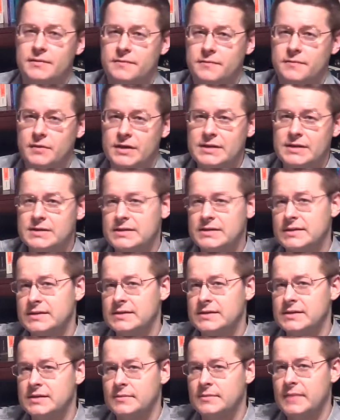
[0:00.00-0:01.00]
For
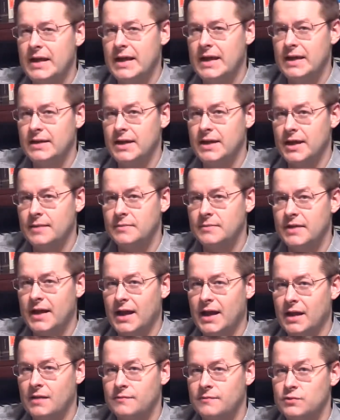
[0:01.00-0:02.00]
instance, a man named
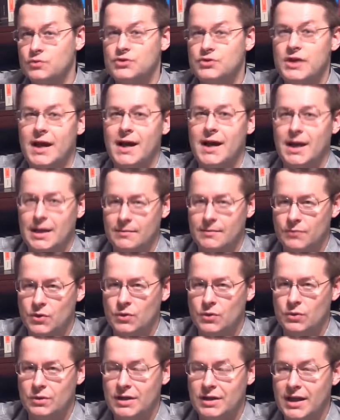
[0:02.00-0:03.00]
Al-Fuja'a,
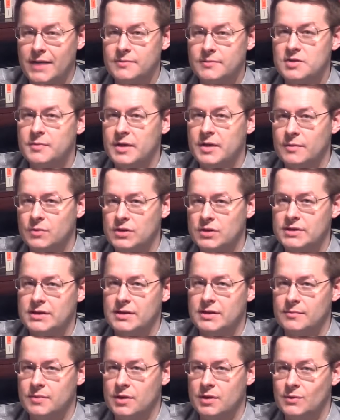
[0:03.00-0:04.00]
who claimed to be a
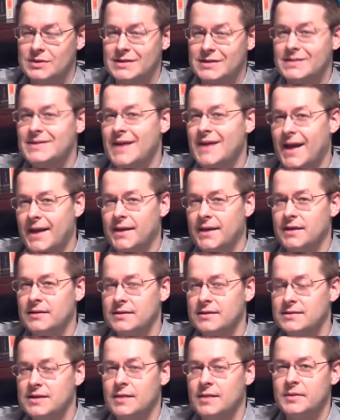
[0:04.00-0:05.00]
Muslim but was attacking the
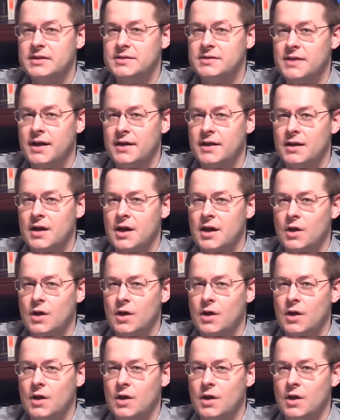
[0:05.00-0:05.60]
Islamic State,